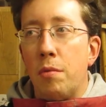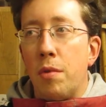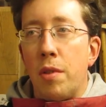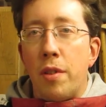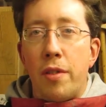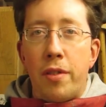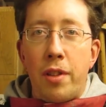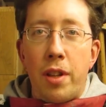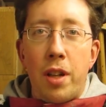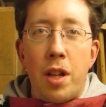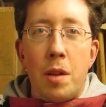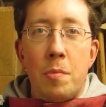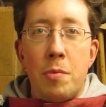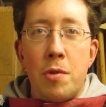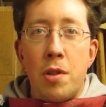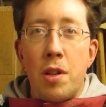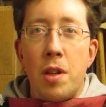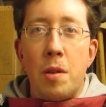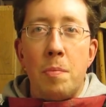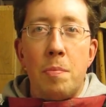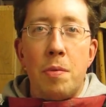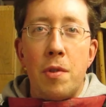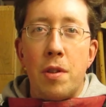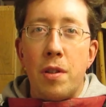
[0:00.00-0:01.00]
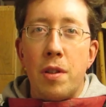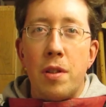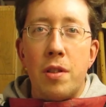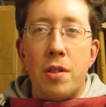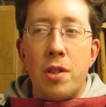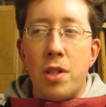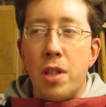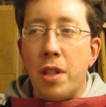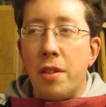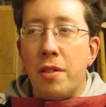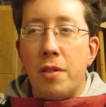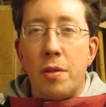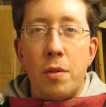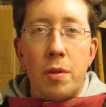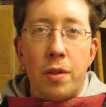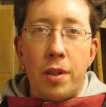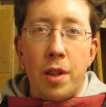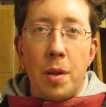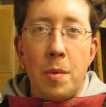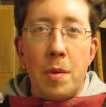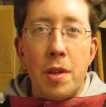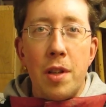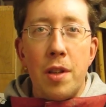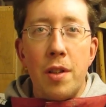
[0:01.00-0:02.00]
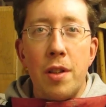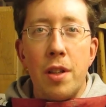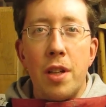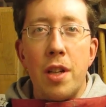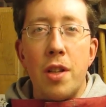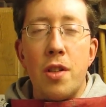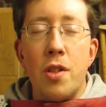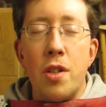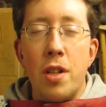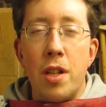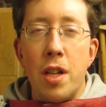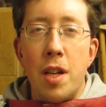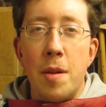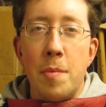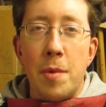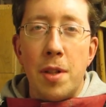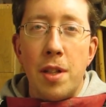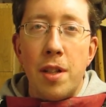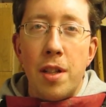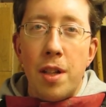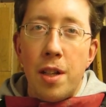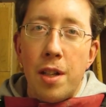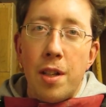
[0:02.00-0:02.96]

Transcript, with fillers: set up shop or just do something on the kitchen table.